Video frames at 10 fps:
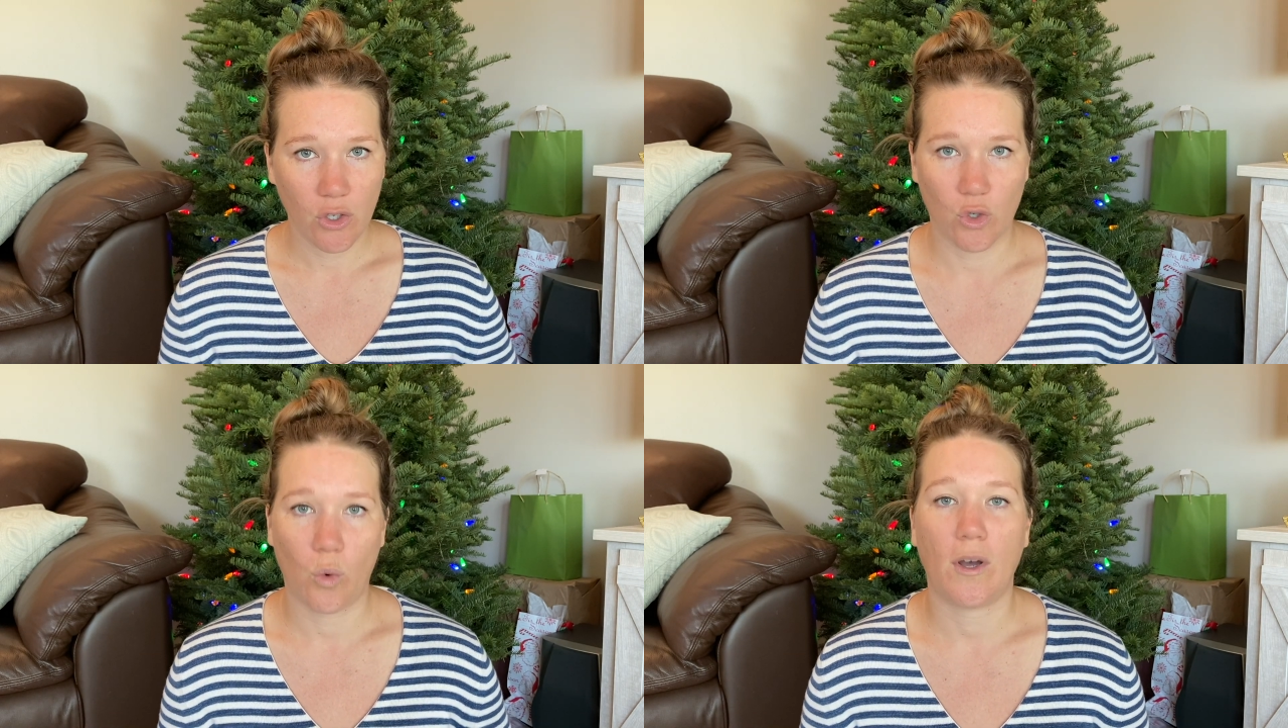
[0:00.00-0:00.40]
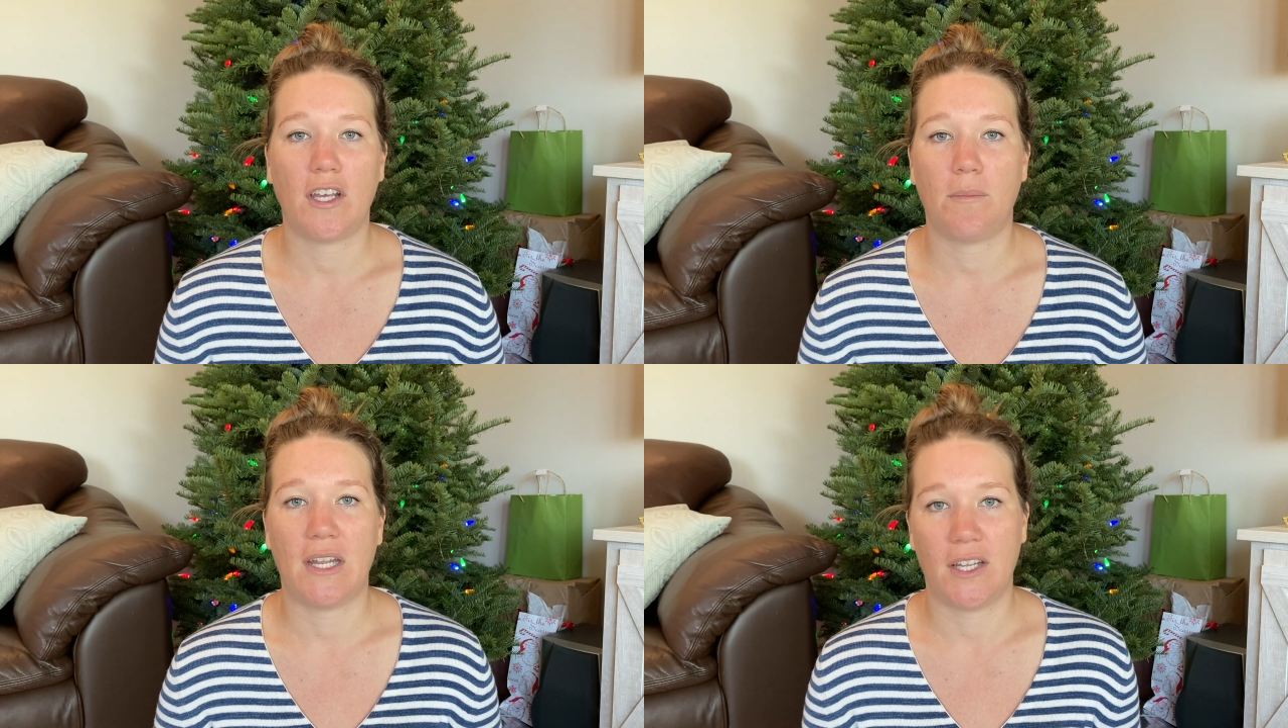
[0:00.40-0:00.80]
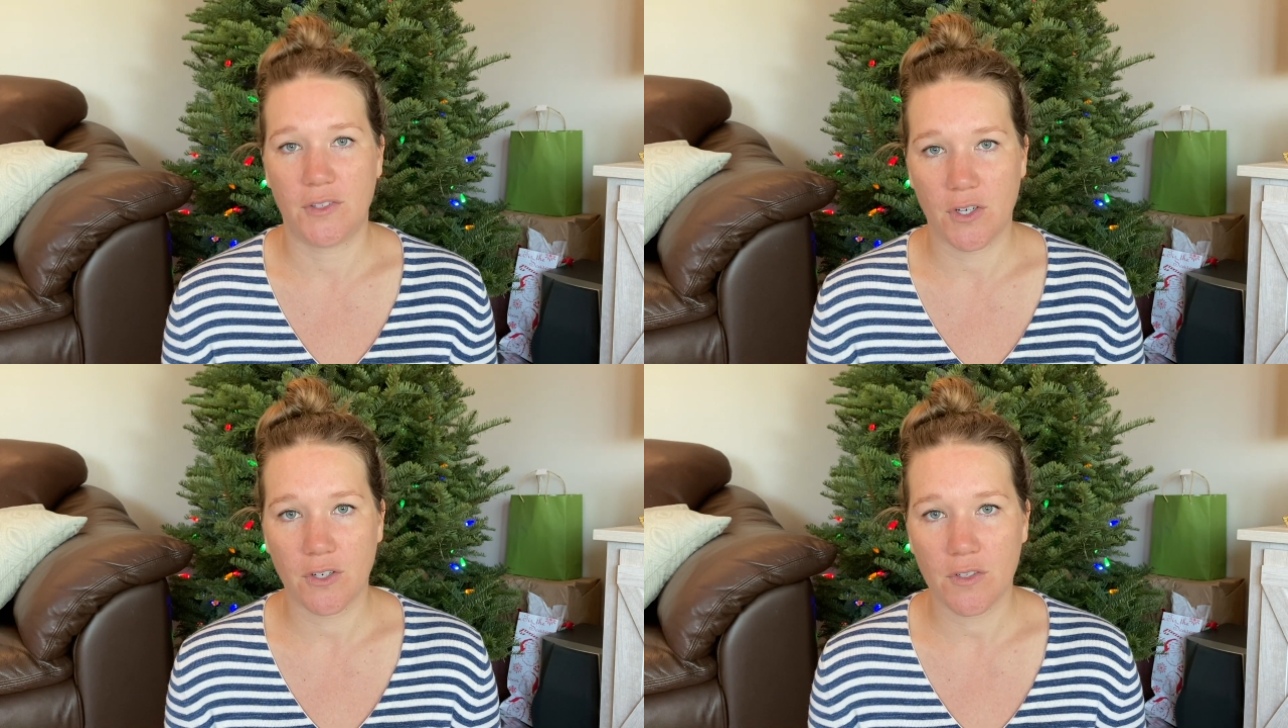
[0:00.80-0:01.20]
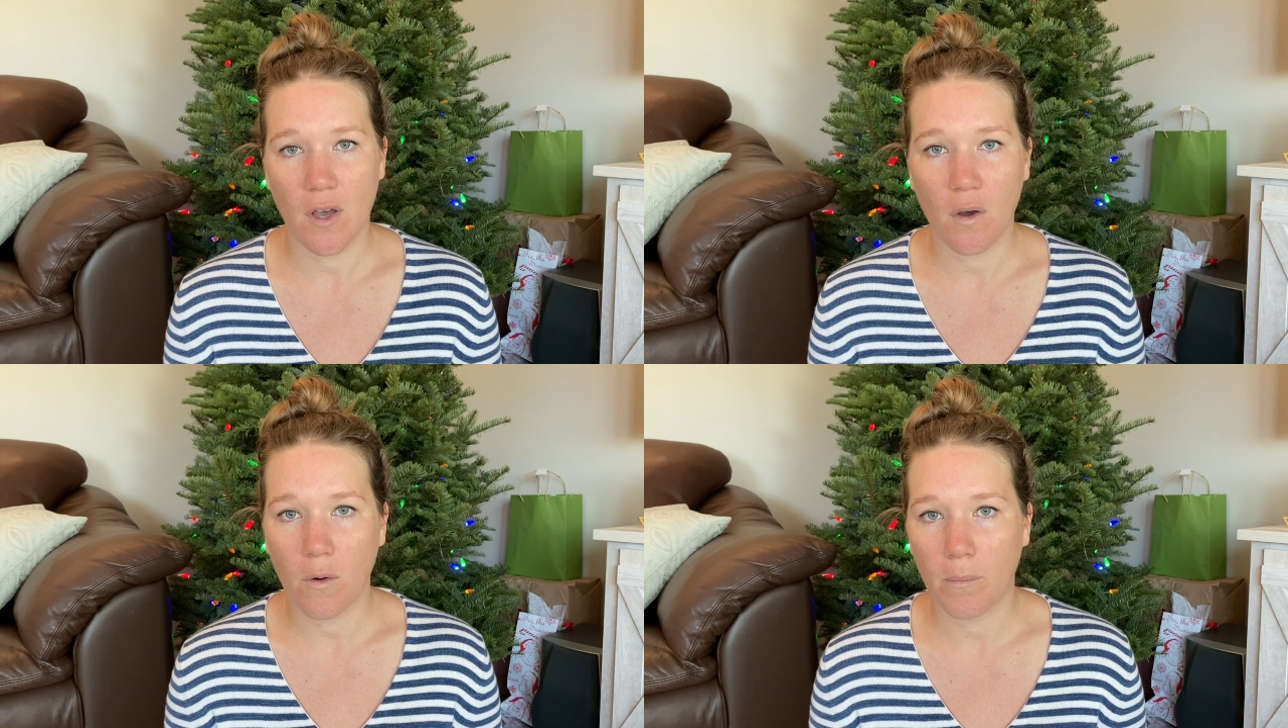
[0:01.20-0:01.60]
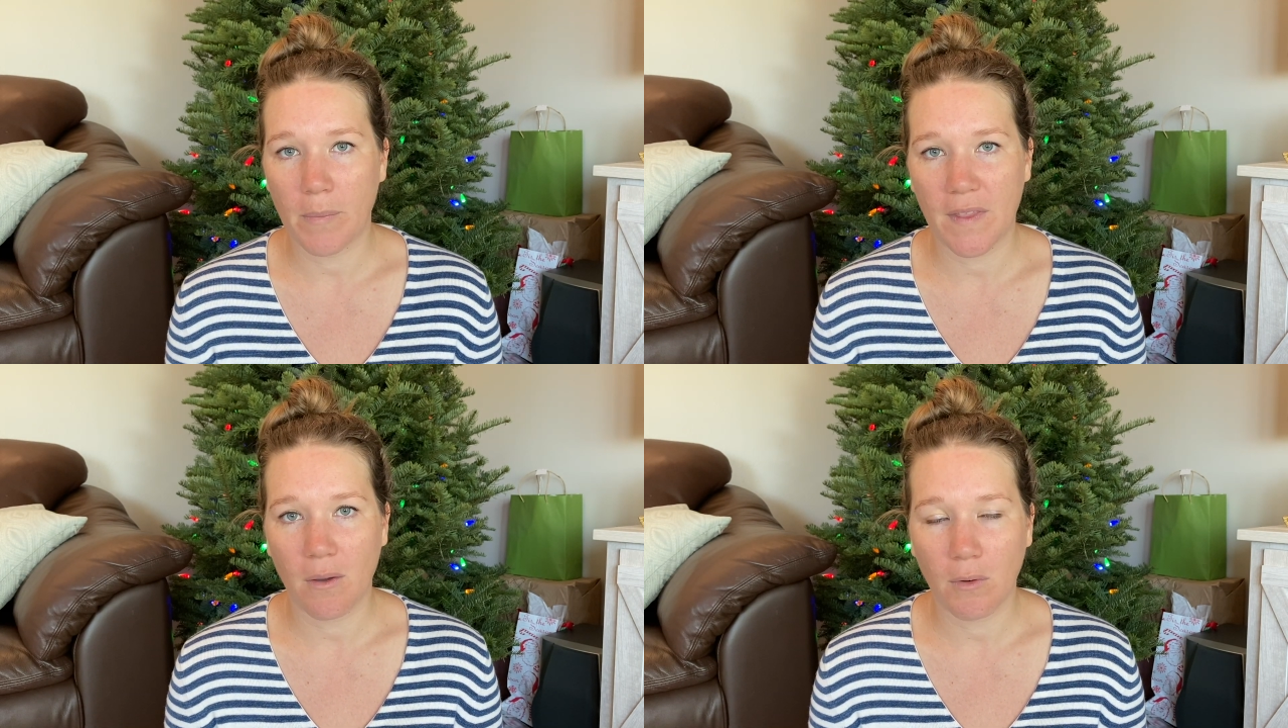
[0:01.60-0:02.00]
20 minutes or so,
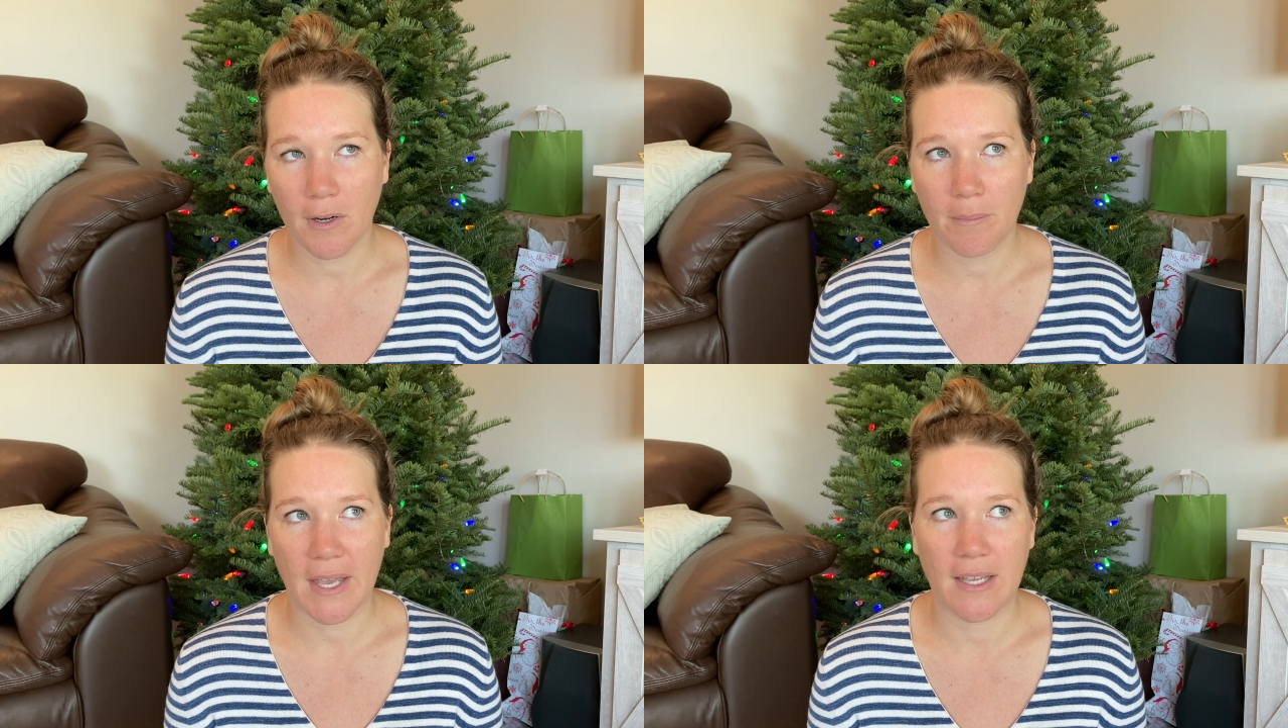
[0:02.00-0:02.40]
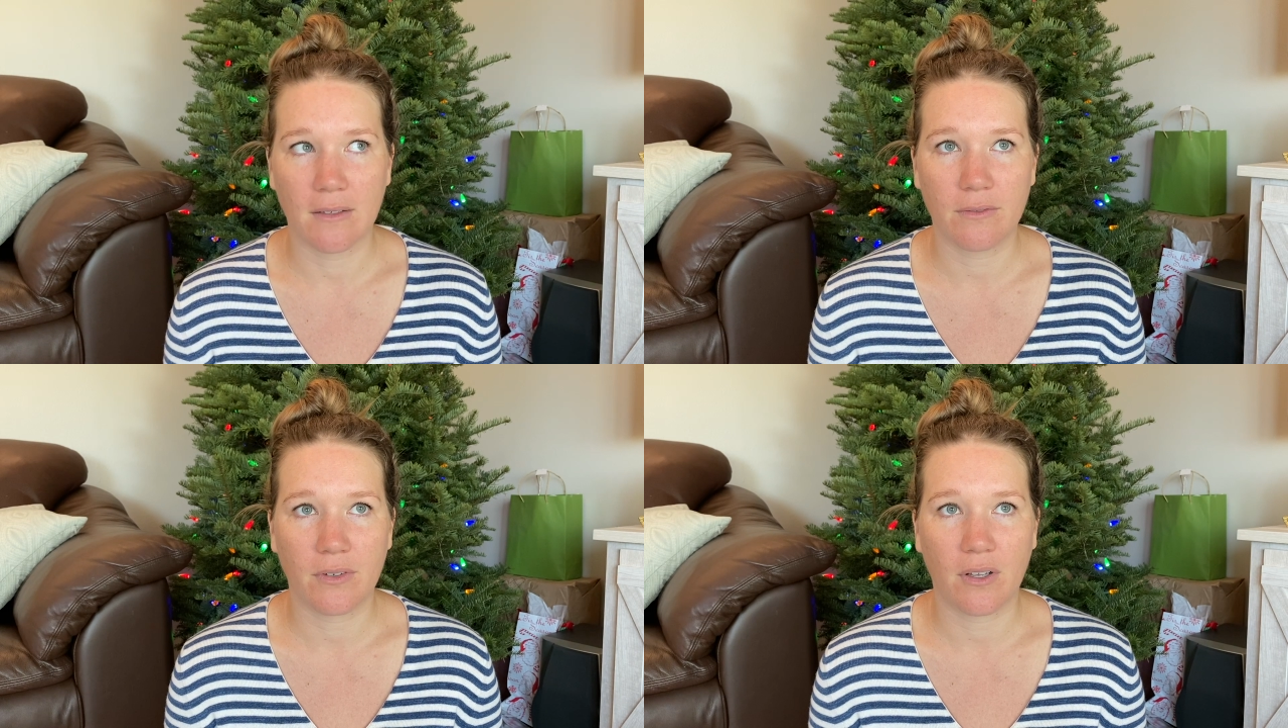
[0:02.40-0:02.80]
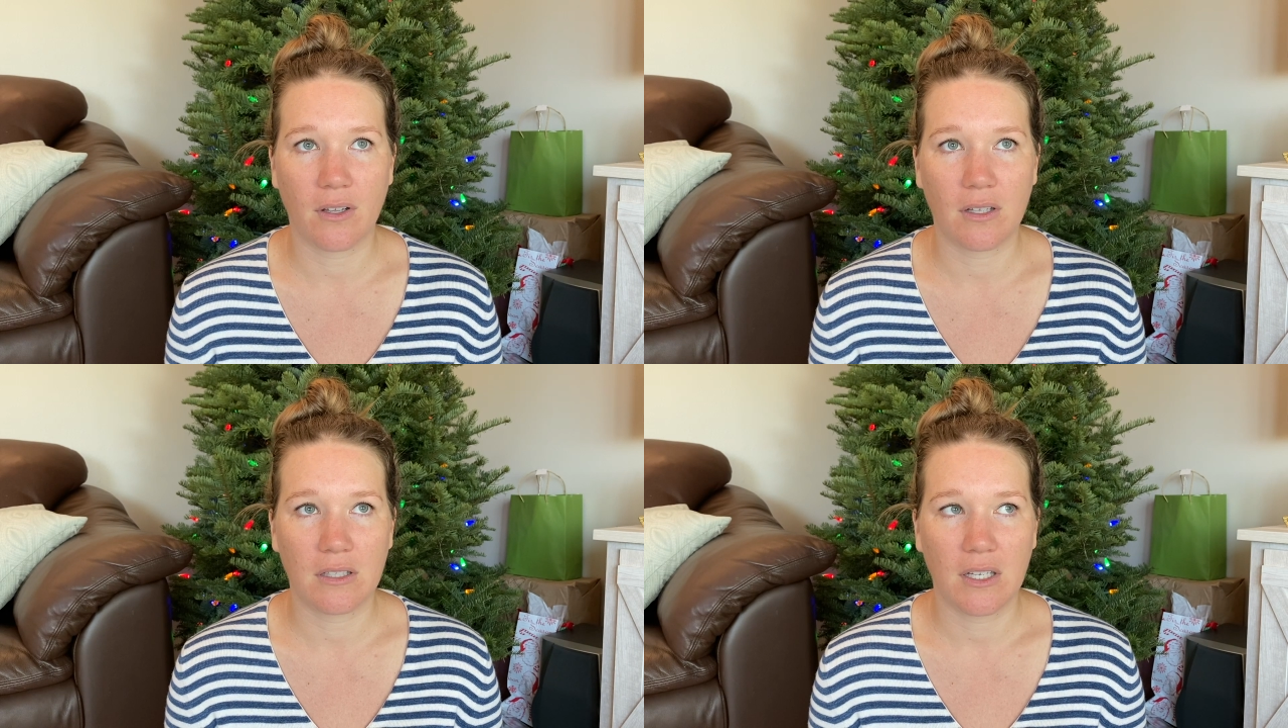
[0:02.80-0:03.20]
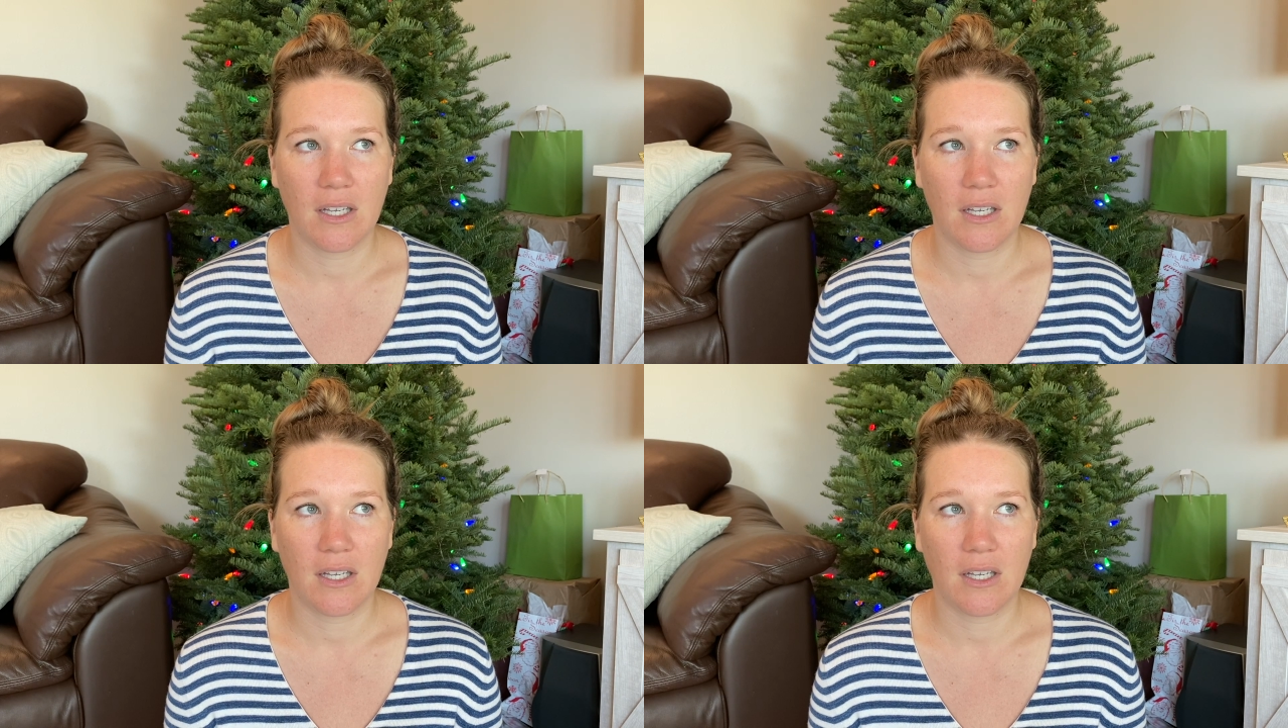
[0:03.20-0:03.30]
but they weren't painful.